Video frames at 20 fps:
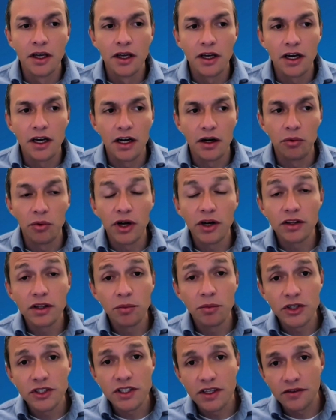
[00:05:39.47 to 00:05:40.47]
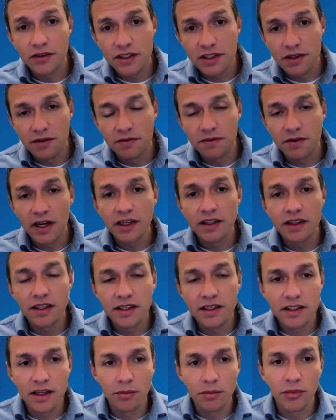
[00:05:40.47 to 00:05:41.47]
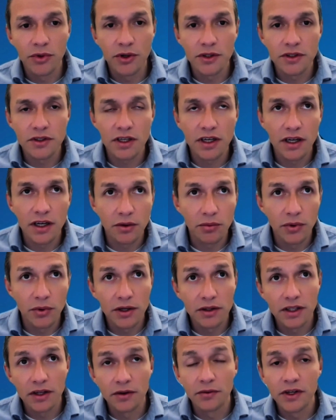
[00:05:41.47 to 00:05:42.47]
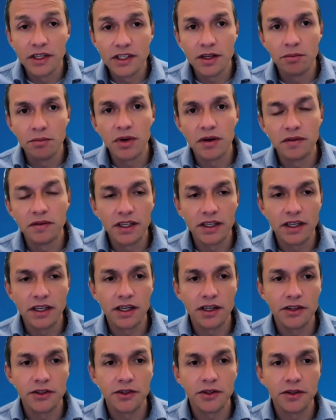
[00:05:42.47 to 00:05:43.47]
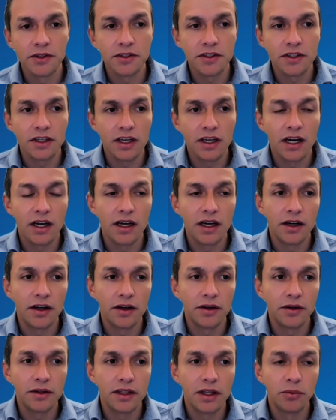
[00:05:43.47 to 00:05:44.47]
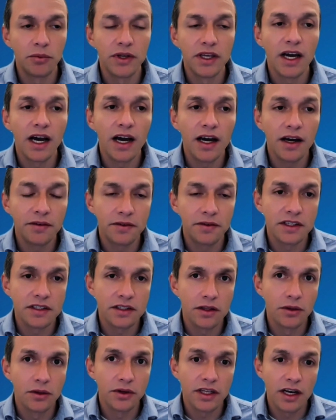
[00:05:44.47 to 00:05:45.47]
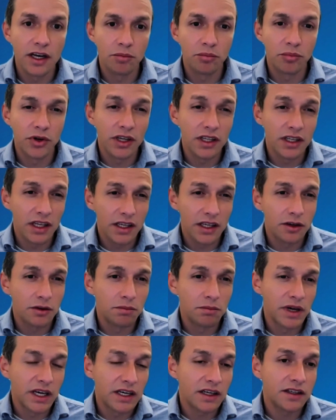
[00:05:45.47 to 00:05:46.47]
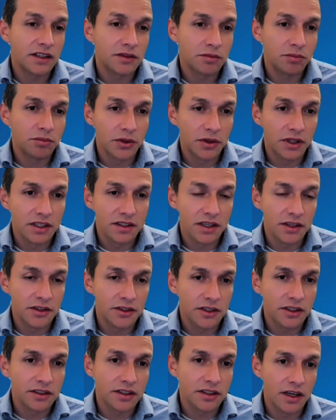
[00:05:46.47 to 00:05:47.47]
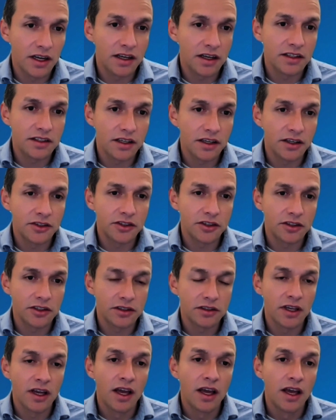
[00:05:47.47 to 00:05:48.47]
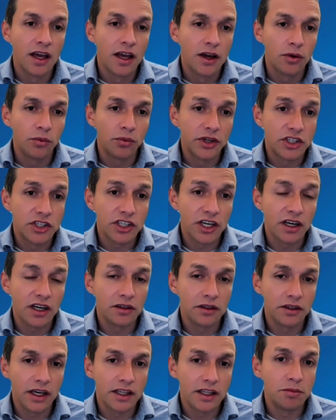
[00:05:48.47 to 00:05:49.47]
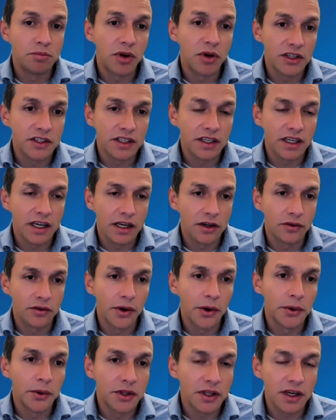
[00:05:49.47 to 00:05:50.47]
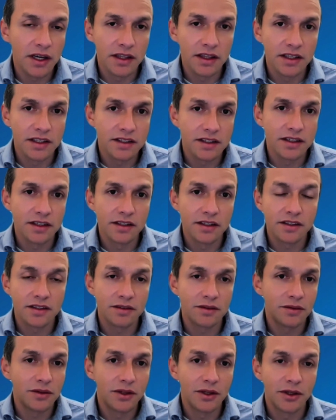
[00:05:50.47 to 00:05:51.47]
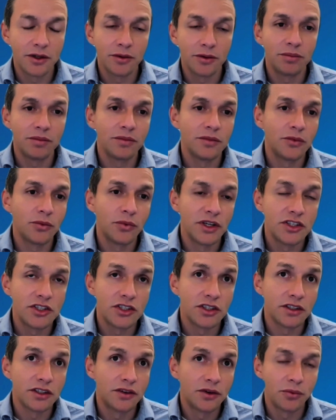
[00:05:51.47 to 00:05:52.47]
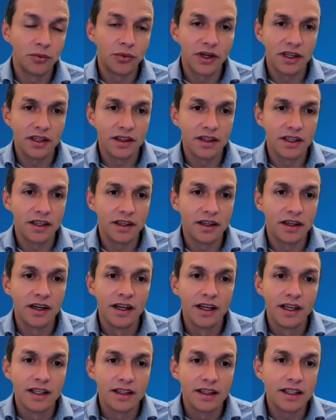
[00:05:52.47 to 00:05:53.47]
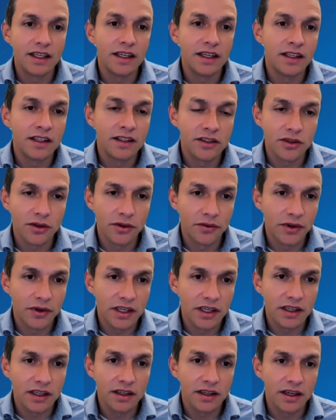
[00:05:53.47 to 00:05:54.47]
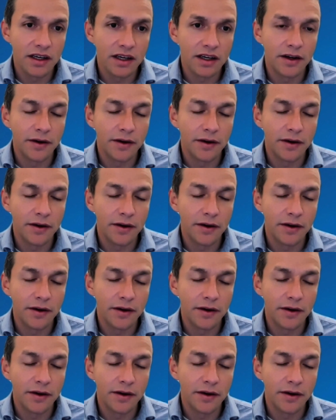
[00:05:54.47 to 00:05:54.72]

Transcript: One of the most interesting findings and one of the recent publications that we have is looking at prenatal metals, both essentials and non-essentials, with child adiposity and growth. And this is, when children were in their teens already.